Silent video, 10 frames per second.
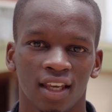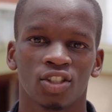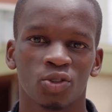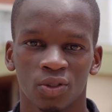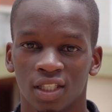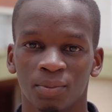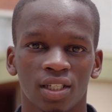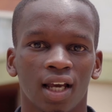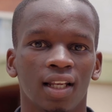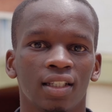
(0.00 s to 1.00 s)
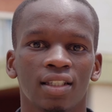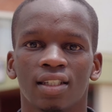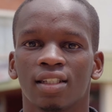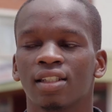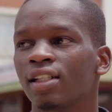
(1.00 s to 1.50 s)
Thanks to
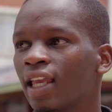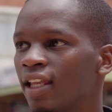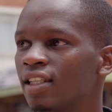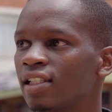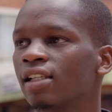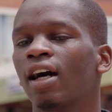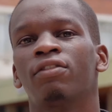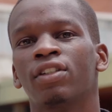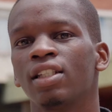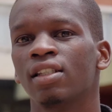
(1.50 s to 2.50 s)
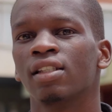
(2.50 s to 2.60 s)
ZimTalent, Get Discovered,